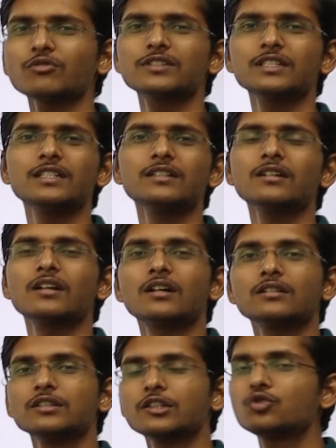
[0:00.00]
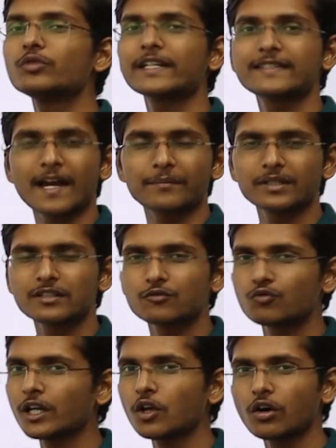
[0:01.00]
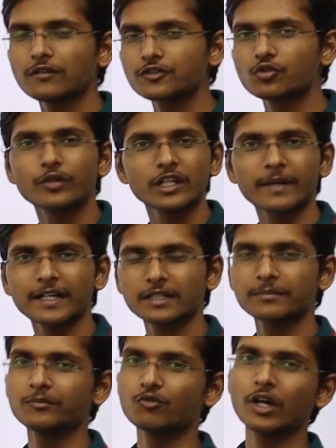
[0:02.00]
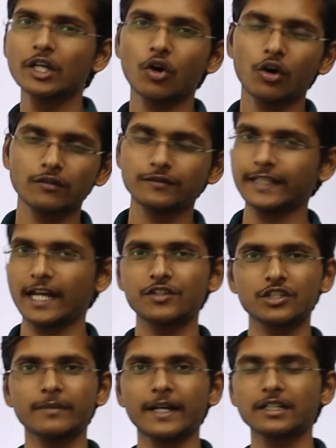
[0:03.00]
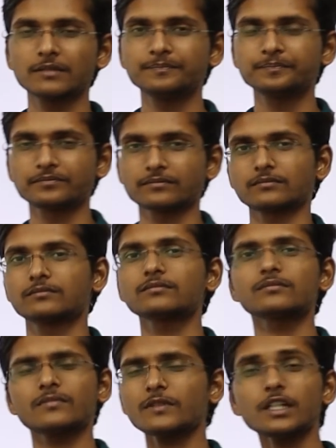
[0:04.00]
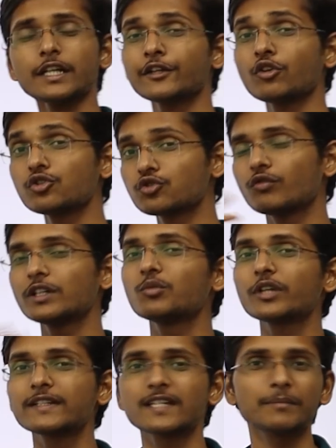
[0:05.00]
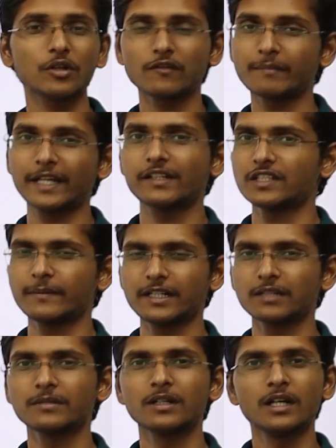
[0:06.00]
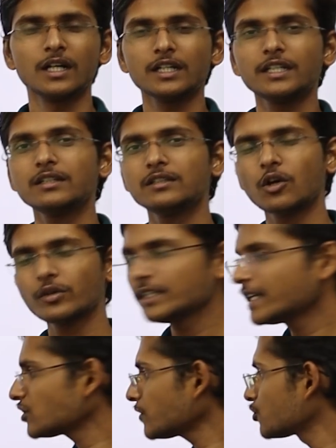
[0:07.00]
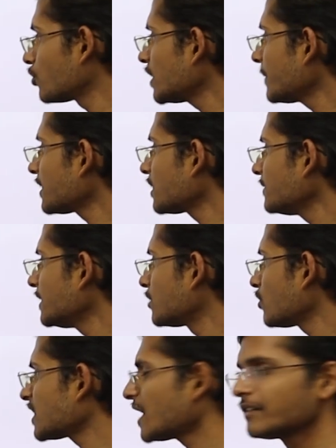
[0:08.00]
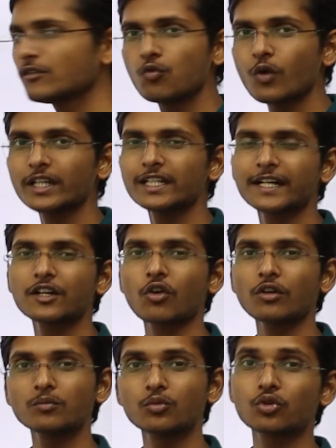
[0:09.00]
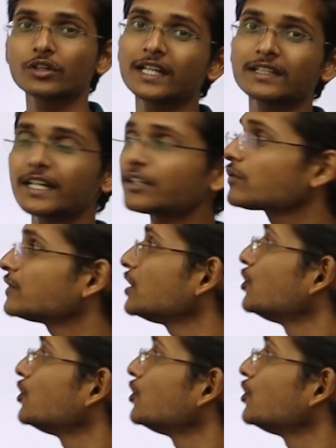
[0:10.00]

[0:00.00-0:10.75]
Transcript: seen the two examples, one of sodium atom, one of calcium atom, and also one more example of magnesium atom. Now in case of sodium atom, it was having 1 electron more than that of the